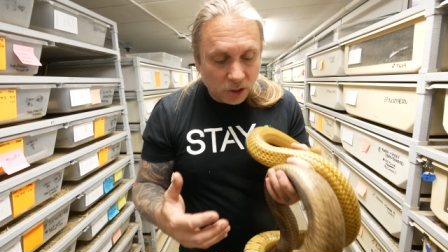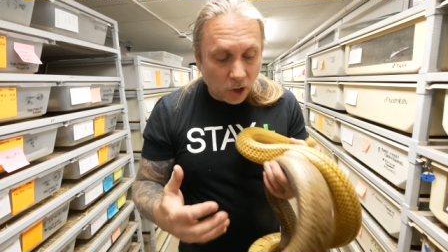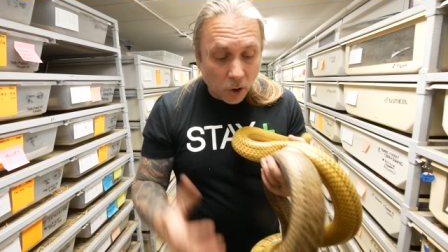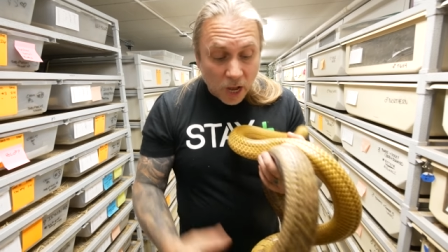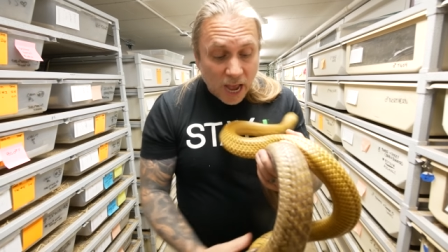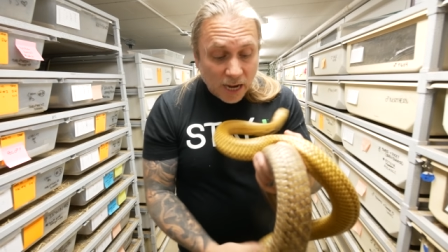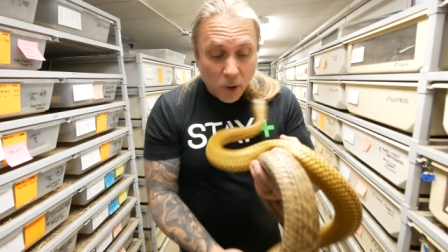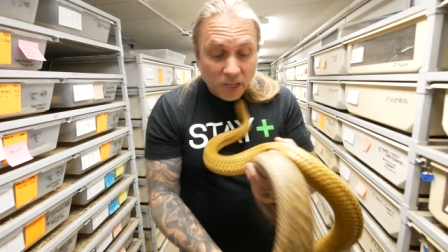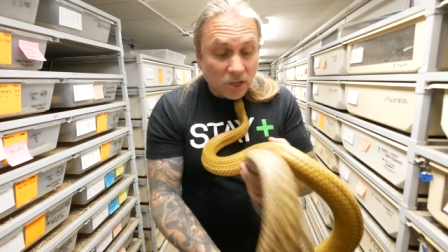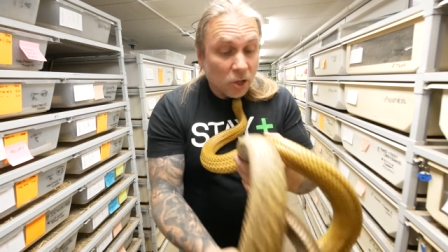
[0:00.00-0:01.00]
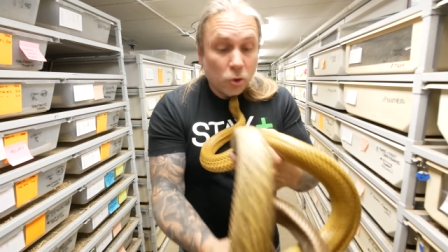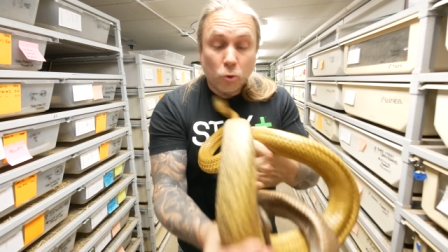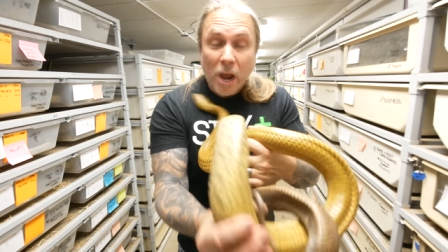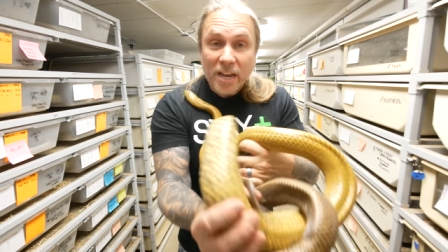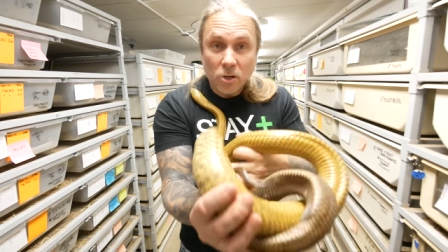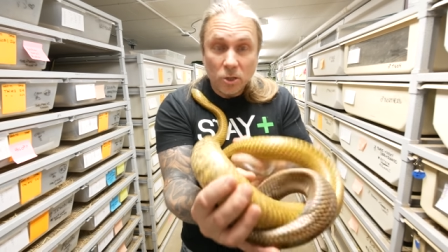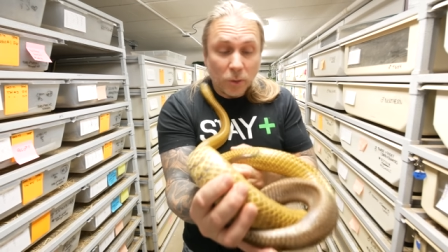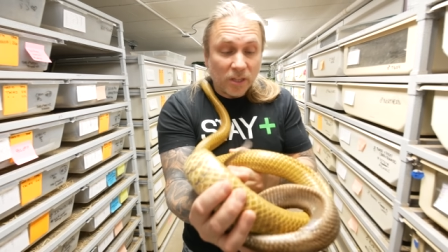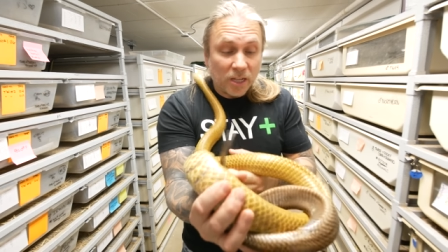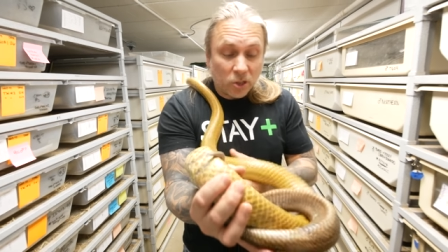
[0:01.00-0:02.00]
So anyways, great news
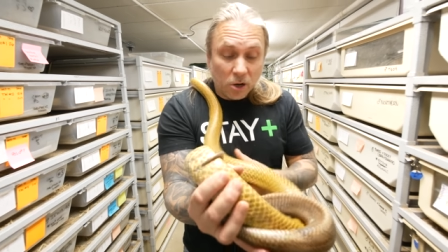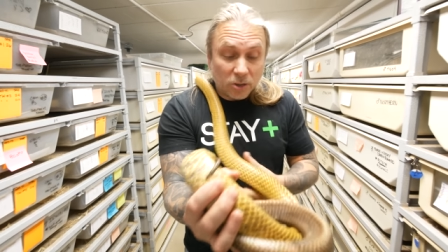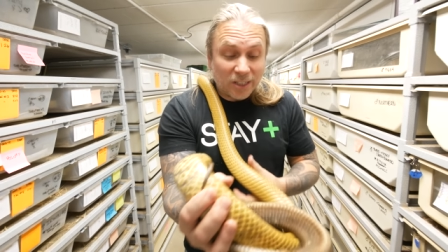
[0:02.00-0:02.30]
with this girl.